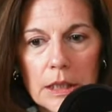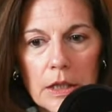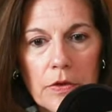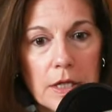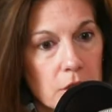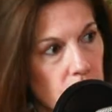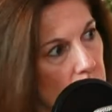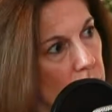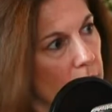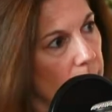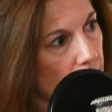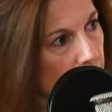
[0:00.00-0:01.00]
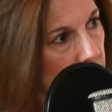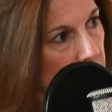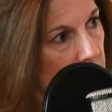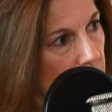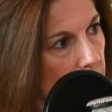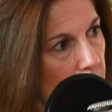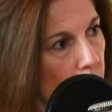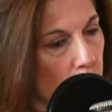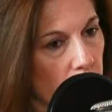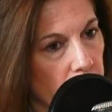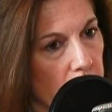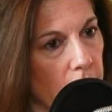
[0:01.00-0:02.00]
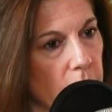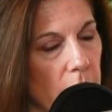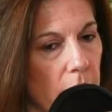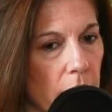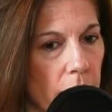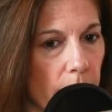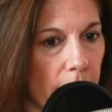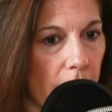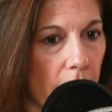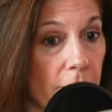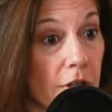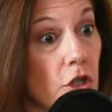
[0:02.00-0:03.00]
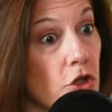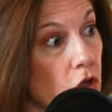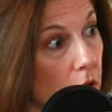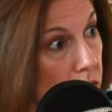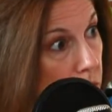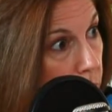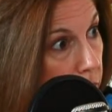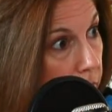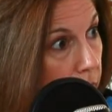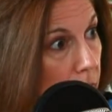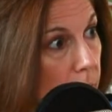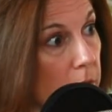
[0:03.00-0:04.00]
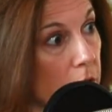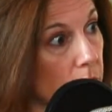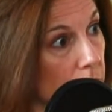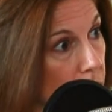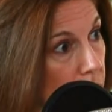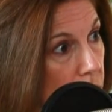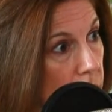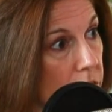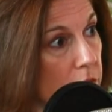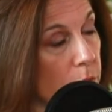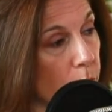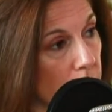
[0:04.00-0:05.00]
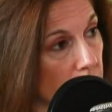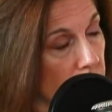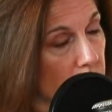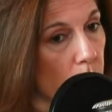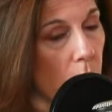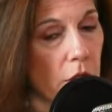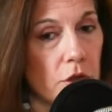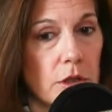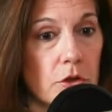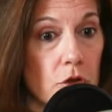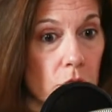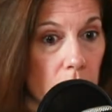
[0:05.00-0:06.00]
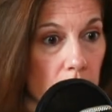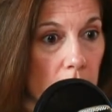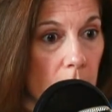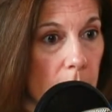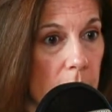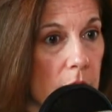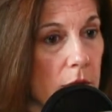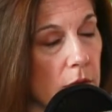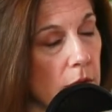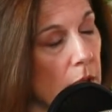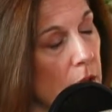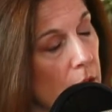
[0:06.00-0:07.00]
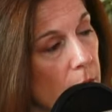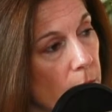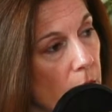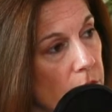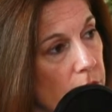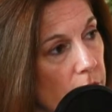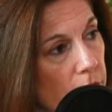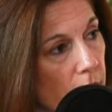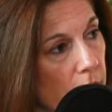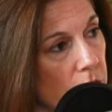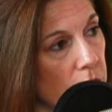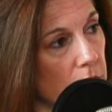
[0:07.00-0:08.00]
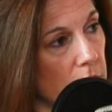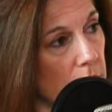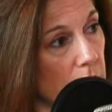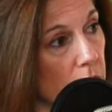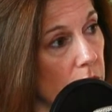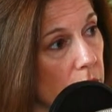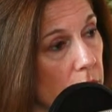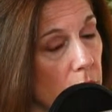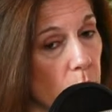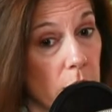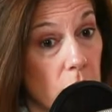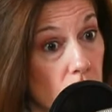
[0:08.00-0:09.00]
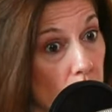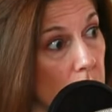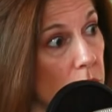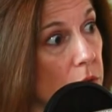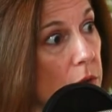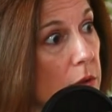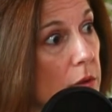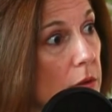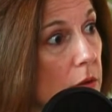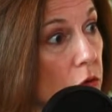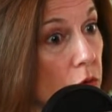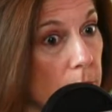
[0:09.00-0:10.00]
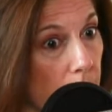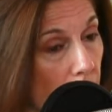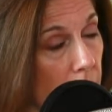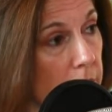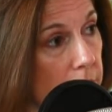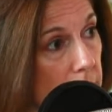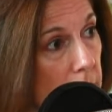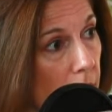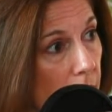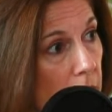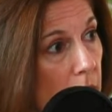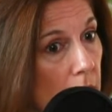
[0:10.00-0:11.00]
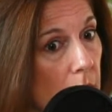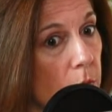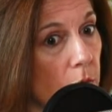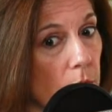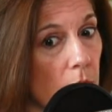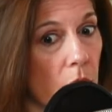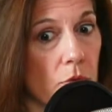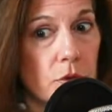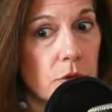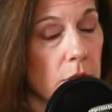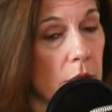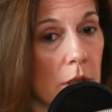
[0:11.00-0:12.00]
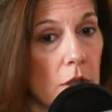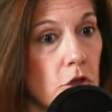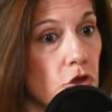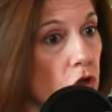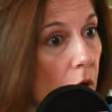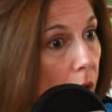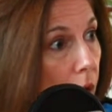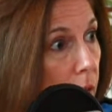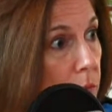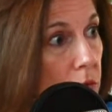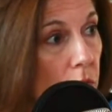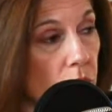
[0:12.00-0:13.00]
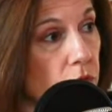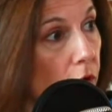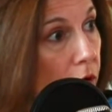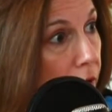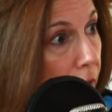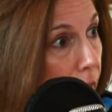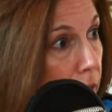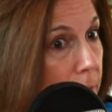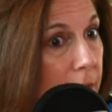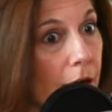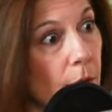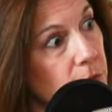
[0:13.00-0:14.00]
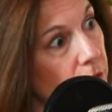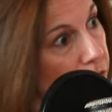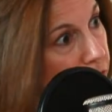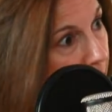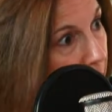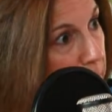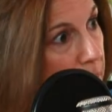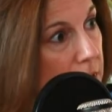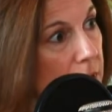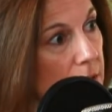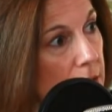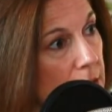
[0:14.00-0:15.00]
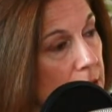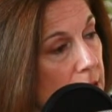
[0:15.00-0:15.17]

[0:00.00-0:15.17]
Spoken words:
the issues that matter to them, the work that I've done on their behalf in conjunction with them, hearing their voices, bringing those to Washington, turning them into positive action here and resources and good policy that promotes jobs, grows our economy, helps our families,